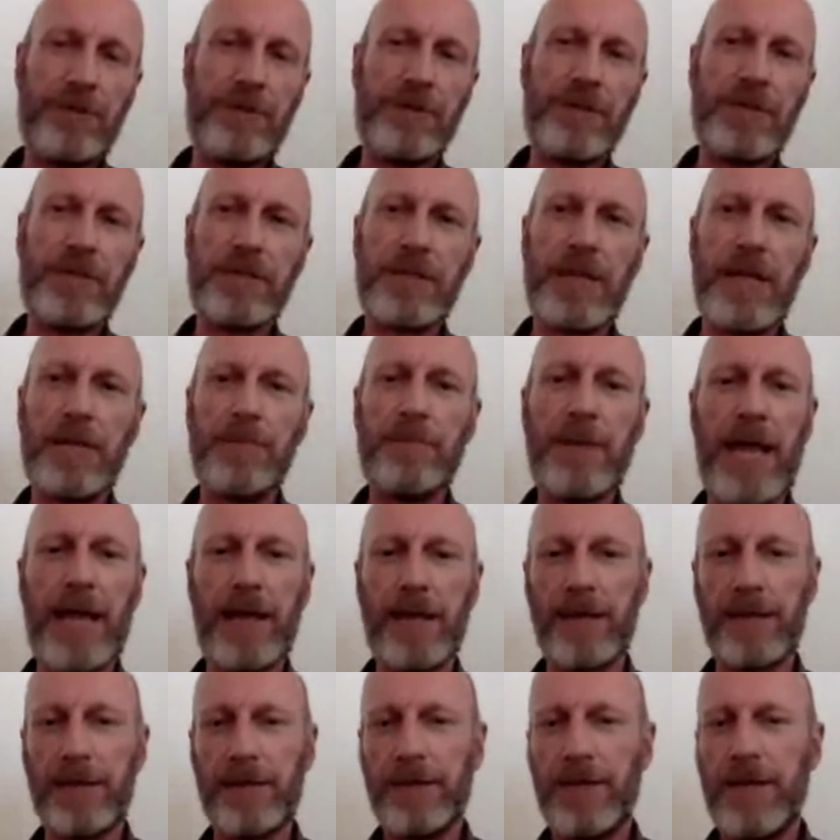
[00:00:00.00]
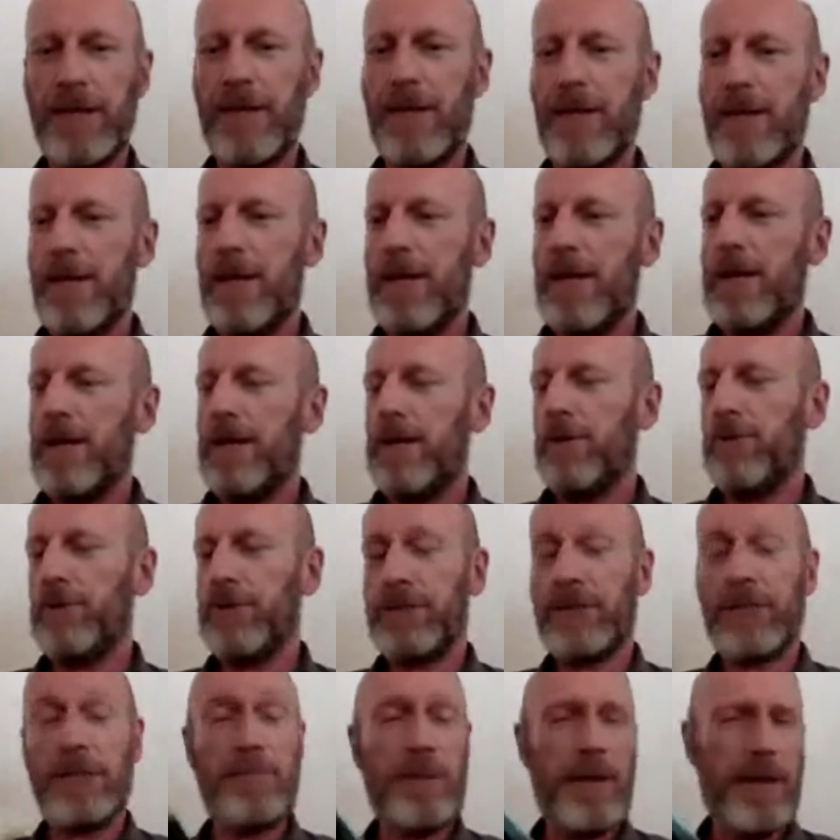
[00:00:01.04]
the same length, or
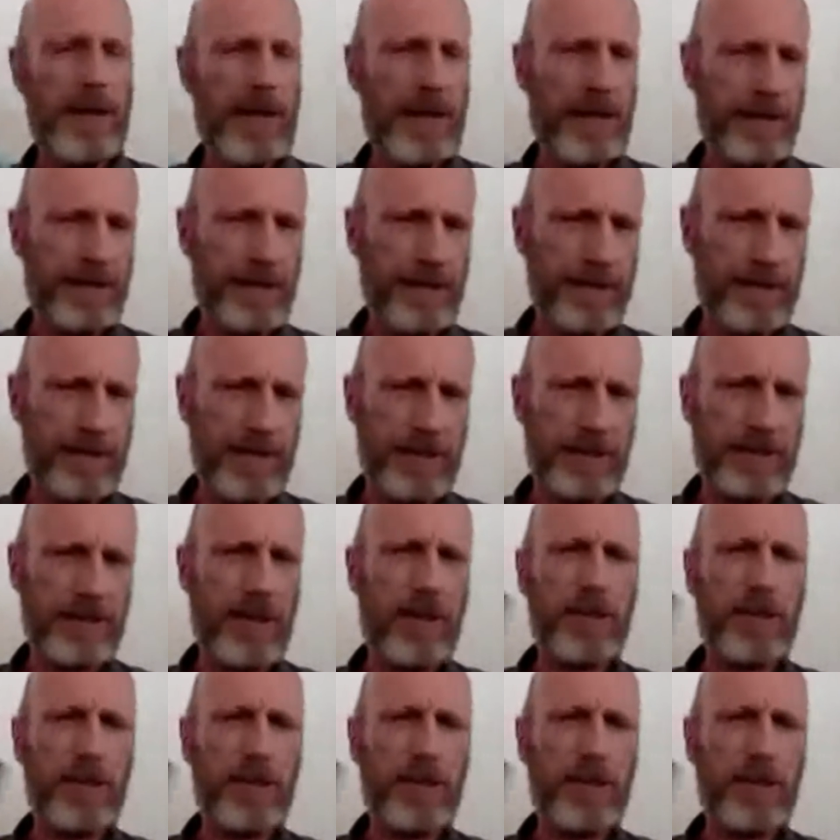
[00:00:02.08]
a similar length at least.